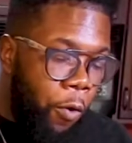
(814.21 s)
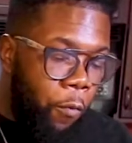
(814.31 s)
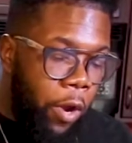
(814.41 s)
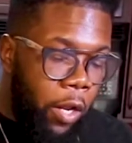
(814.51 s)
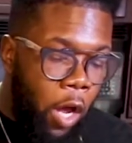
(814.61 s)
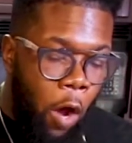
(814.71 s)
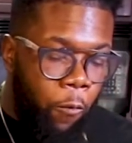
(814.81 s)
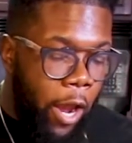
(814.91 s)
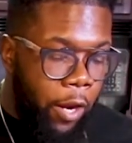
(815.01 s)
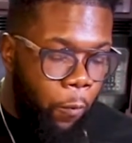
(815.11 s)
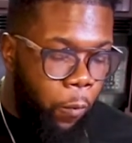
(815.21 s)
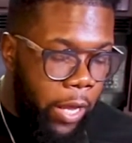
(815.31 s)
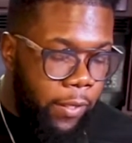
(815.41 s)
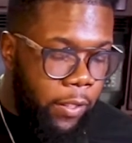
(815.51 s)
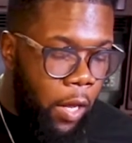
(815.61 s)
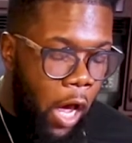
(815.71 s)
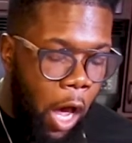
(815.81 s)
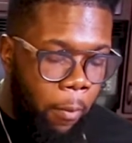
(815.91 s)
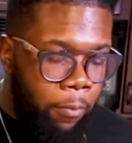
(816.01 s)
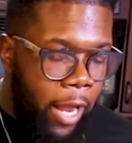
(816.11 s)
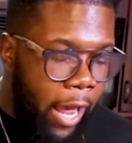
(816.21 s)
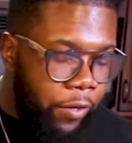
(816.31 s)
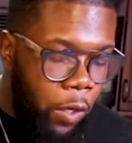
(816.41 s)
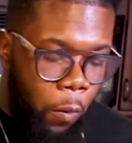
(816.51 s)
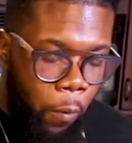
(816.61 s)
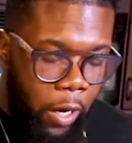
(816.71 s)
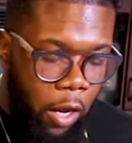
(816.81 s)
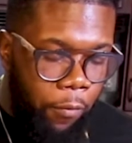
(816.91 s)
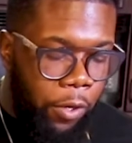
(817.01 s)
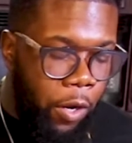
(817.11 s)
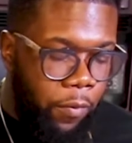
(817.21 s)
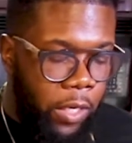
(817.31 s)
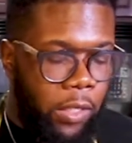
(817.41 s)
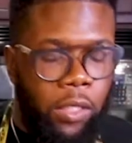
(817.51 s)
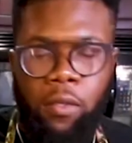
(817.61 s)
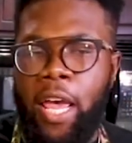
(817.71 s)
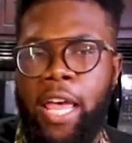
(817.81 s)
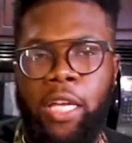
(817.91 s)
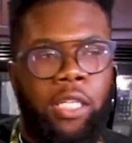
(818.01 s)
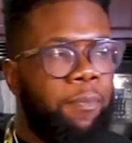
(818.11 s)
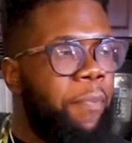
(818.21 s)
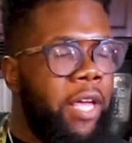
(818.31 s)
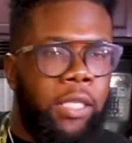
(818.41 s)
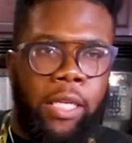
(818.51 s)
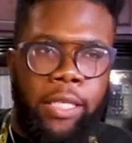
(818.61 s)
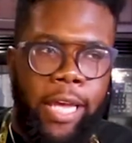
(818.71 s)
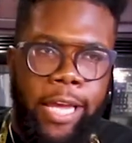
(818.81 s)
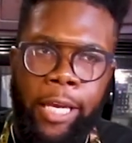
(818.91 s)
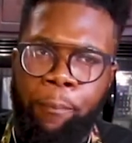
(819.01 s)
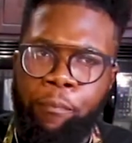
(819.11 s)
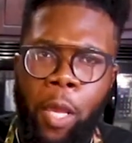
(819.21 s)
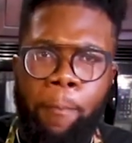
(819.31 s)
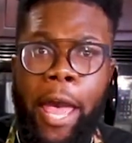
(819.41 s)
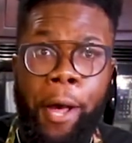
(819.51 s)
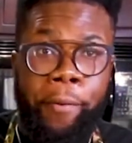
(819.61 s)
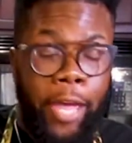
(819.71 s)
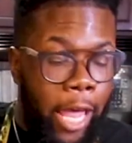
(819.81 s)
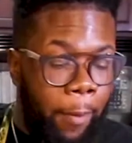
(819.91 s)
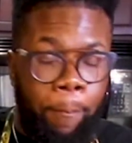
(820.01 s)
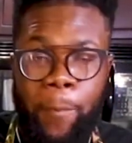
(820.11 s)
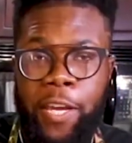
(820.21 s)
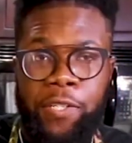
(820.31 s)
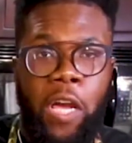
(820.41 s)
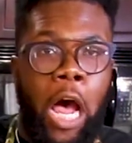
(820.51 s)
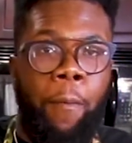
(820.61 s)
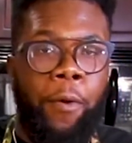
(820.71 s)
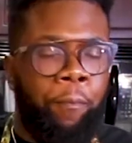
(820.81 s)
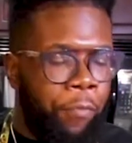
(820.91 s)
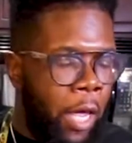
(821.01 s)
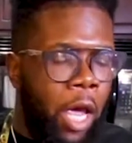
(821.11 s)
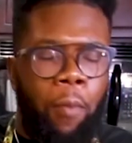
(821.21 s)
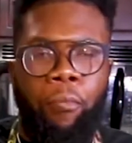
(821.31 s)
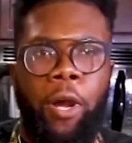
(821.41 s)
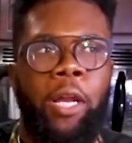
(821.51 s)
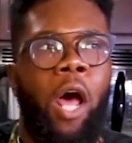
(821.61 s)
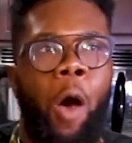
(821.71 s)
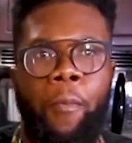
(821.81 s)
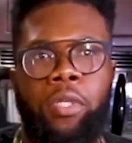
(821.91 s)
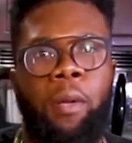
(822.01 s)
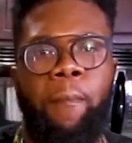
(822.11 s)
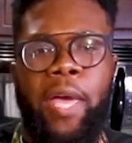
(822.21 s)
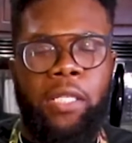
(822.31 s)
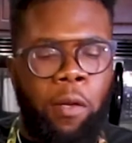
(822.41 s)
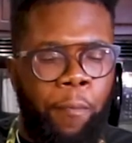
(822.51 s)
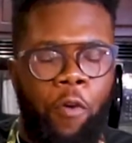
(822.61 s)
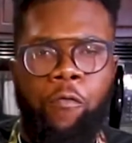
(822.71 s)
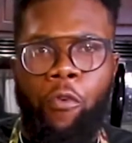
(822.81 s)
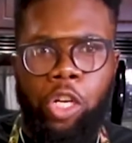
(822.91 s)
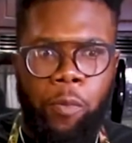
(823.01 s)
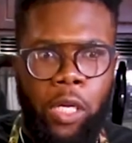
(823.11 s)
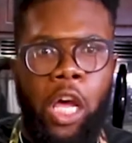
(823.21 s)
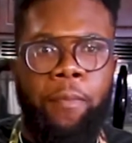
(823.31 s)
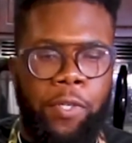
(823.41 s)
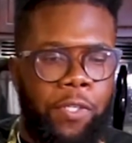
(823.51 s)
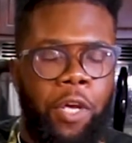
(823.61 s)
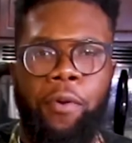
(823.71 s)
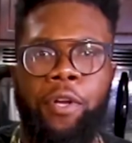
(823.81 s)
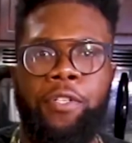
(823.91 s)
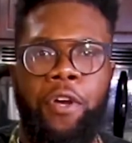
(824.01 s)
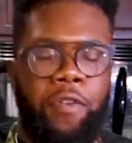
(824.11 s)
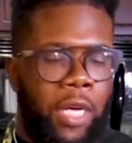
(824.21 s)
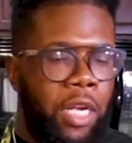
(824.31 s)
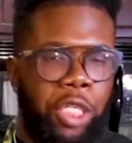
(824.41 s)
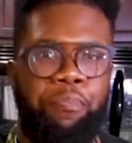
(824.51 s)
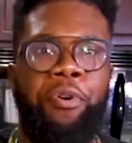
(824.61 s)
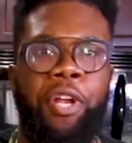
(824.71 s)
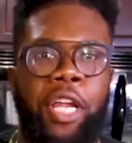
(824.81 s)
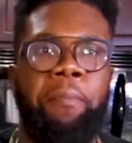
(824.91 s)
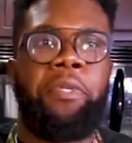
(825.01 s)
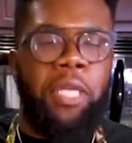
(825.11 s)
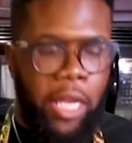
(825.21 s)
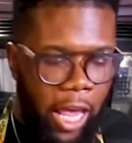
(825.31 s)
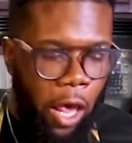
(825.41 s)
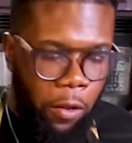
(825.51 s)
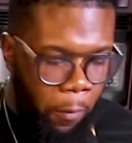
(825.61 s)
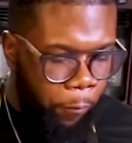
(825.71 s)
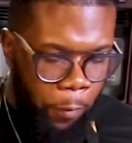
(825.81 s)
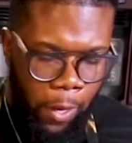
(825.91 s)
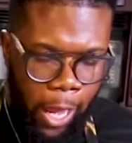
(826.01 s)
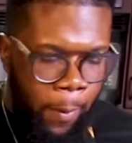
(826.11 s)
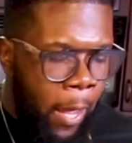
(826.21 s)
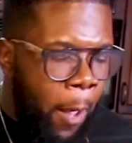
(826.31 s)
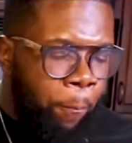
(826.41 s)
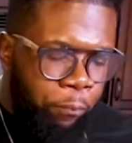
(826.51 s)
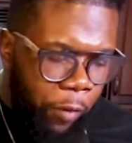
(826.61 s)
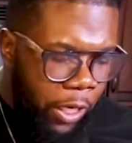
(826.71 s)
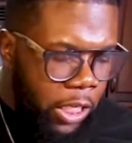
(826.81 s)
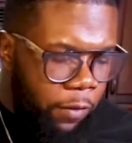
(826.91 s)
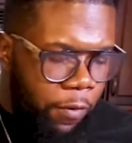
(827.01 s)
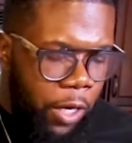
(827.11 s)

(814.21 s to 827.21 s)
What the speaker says: a regular random Wednesday night dinner, whatever. You know, this cake is just basically taking pound cake, peach cobbler, bringing almost the best of both worlds when it comes to southern desserts, and just putting them together. Okay, this